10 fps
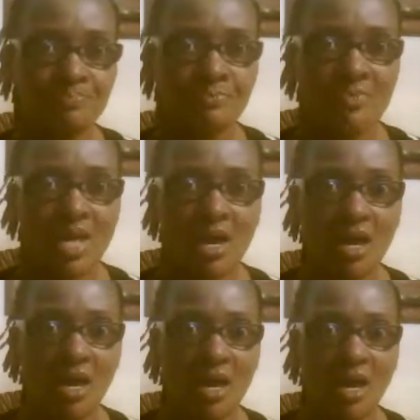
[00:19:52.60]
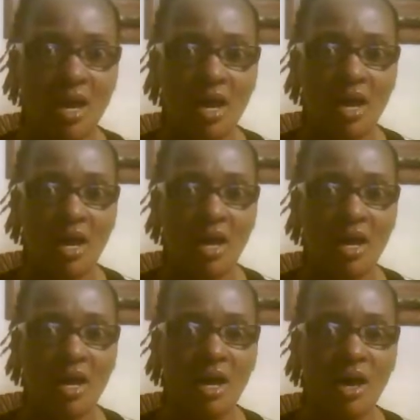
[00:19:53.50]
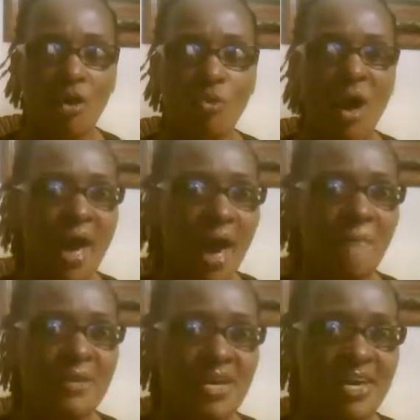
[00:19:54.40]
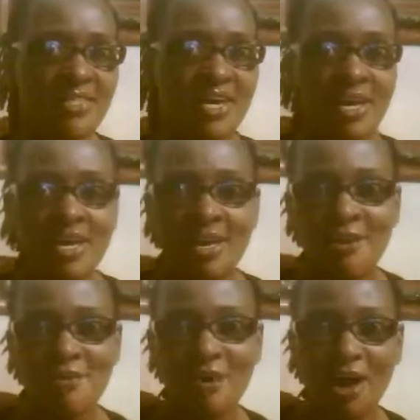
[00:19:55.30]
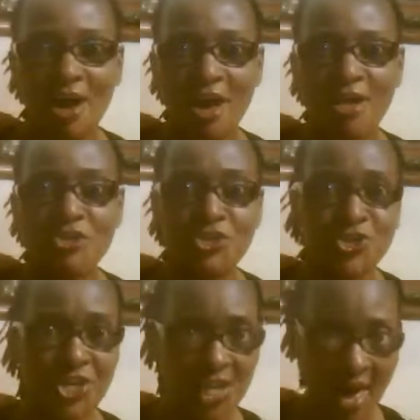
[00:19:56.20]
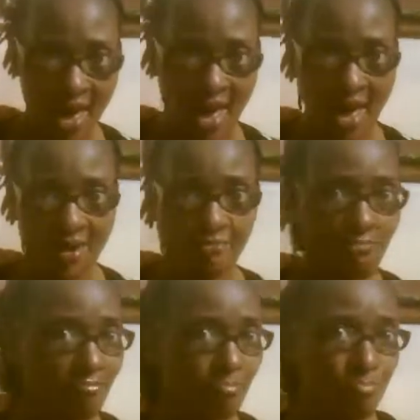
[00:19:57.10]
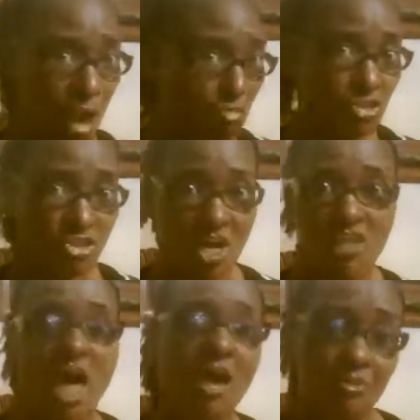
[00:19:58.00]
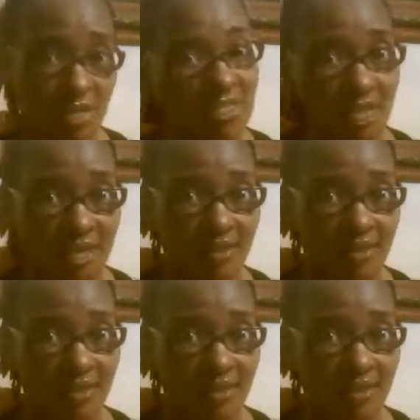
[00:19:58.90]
what happened is she had purchased a lottery ticket,